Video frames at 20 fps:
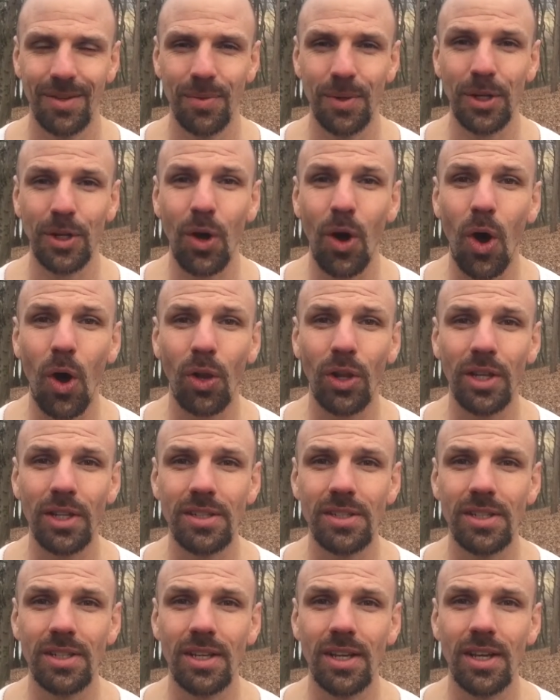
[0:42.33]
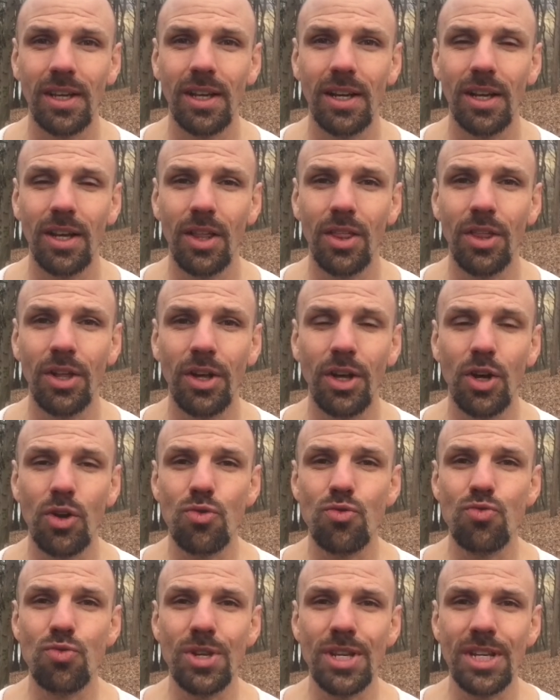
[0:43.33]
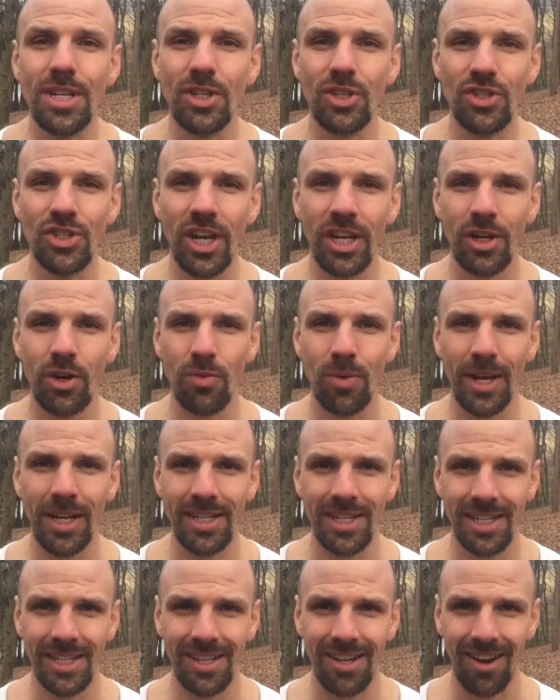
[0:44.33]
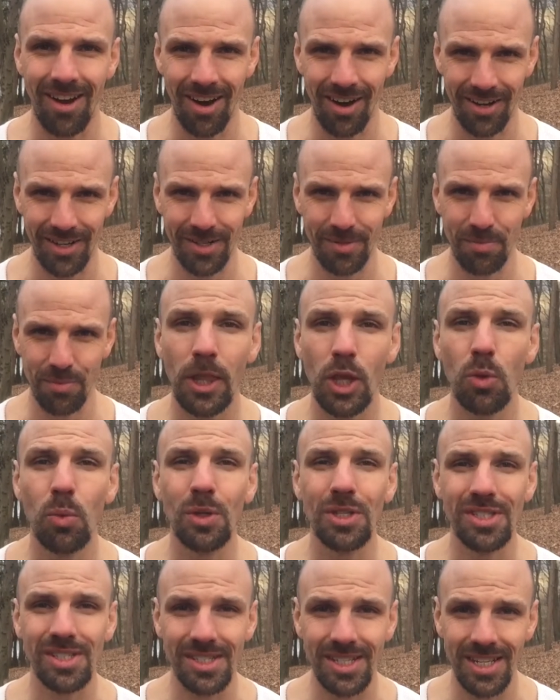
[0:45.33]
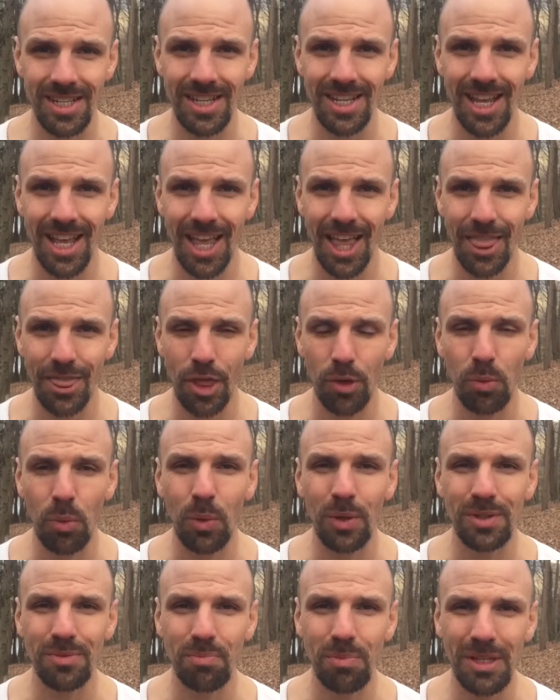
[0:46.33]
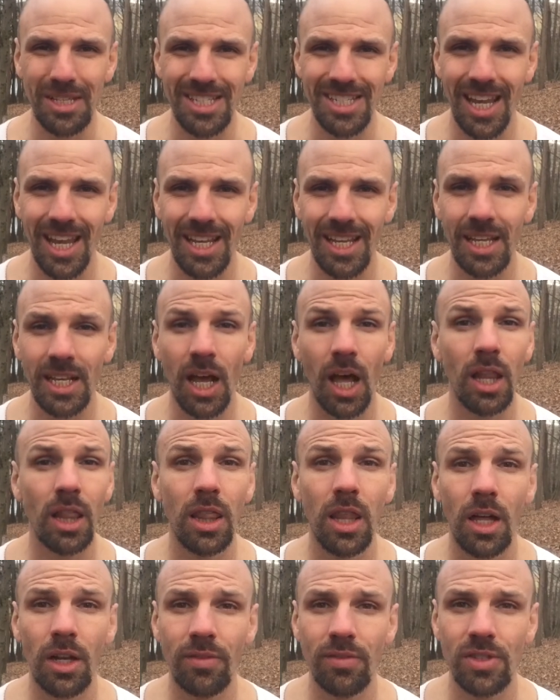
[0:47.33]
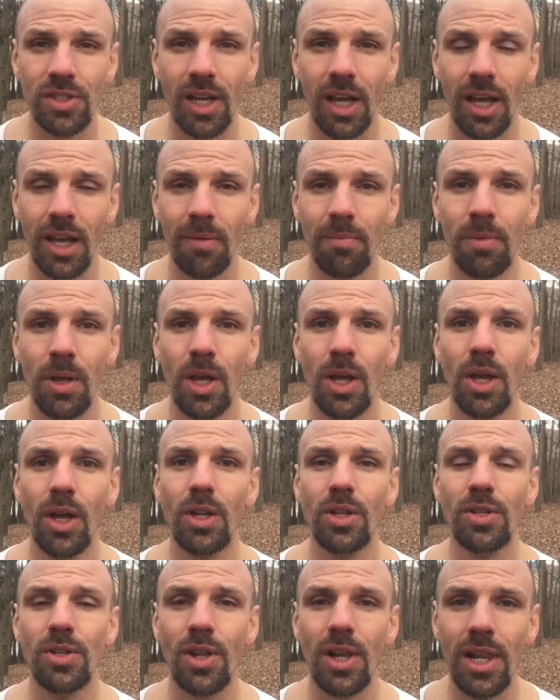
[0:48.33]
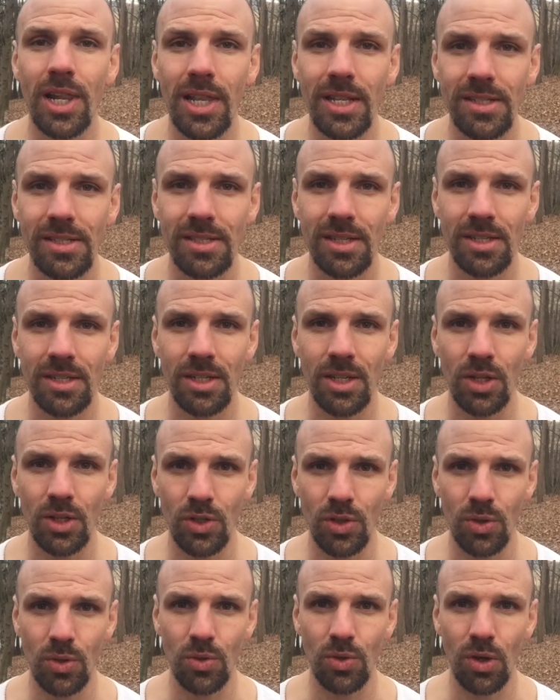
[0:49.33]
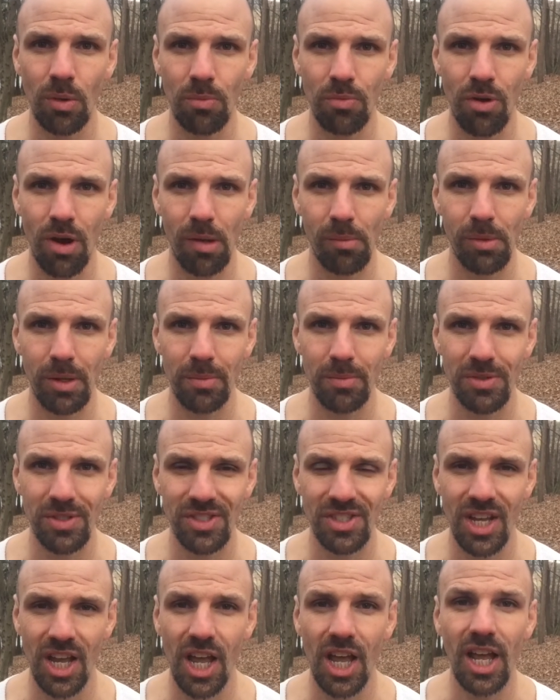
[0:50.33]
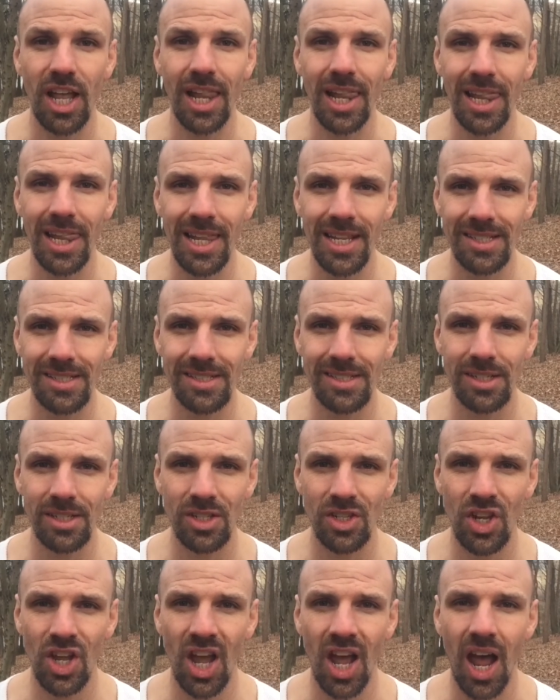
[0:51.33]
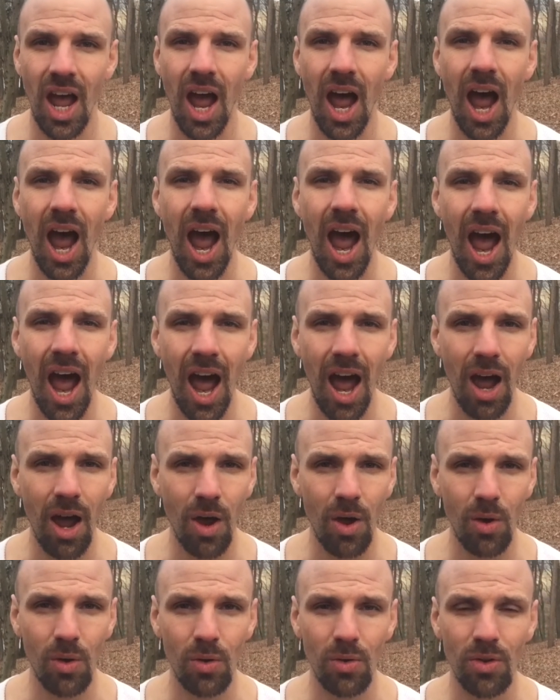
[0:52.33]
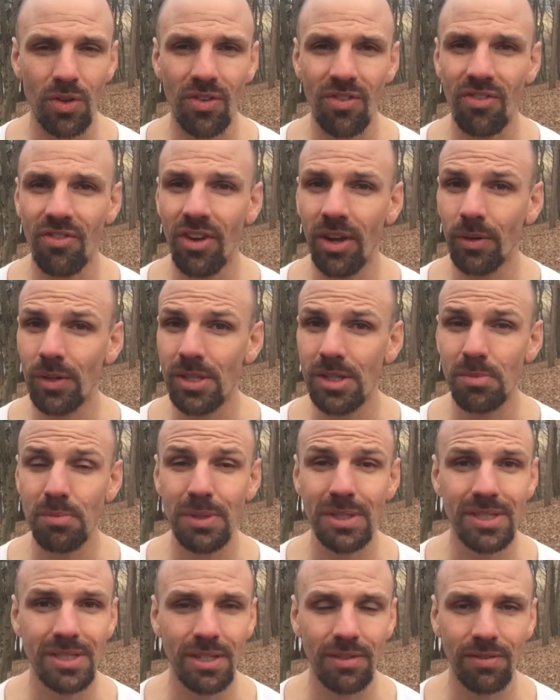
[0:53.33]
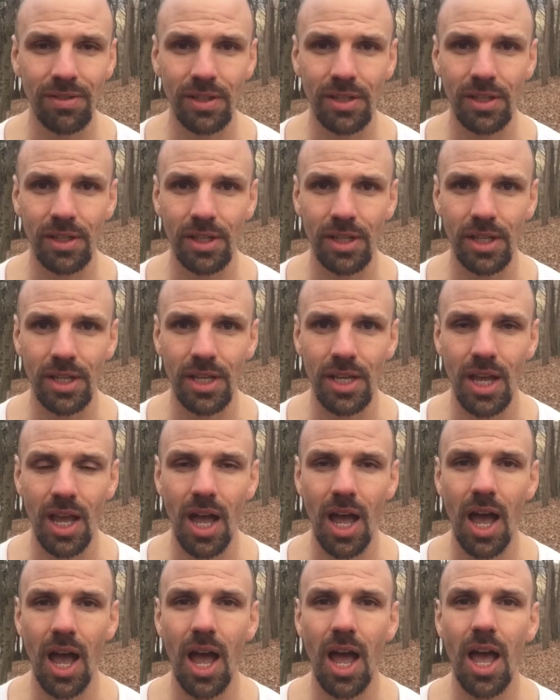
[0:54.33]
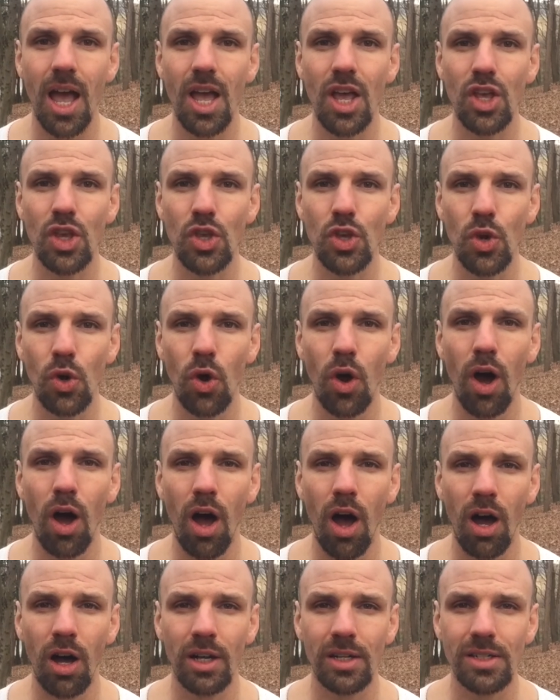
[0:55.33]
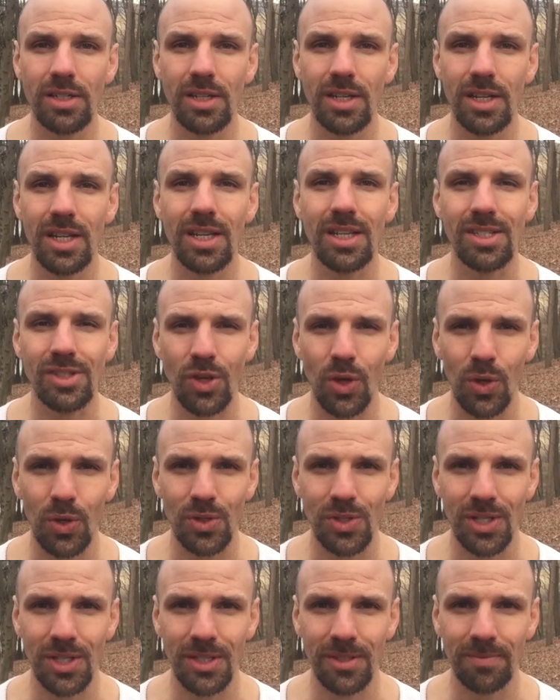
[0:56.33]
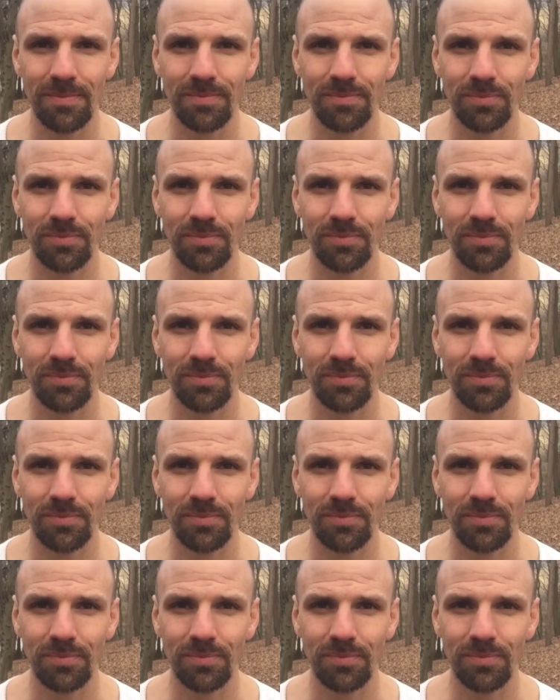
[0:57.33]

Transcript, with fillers: We call it the regenerating heart. You will see that we will be taking a lot of time to listen to your problems. Listen how, very specifically, your heart is hurting.